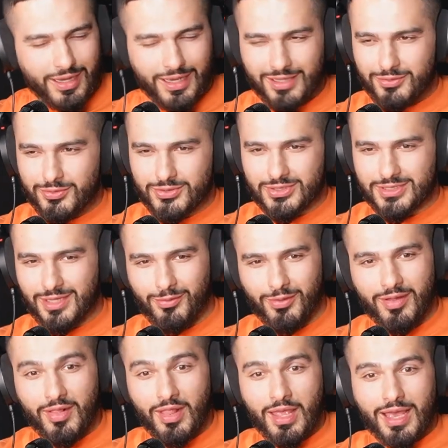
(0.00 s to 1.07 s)
And you're just like,
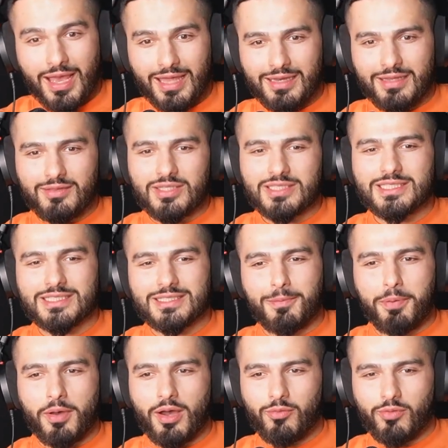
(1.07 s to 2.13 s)
and this is the
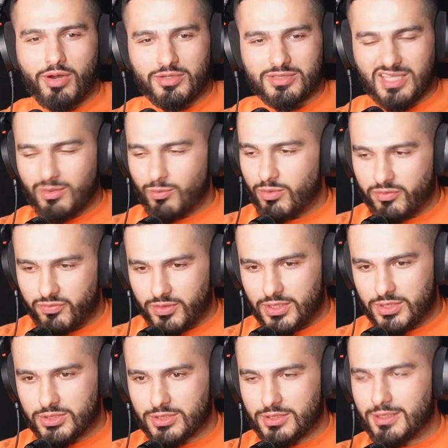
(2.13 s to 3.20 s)
part where I was like, we're
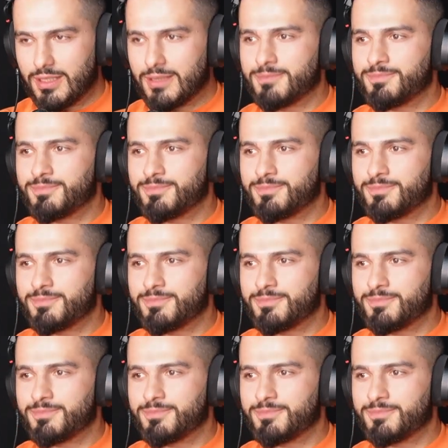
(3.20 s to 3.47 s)
finished, yeah?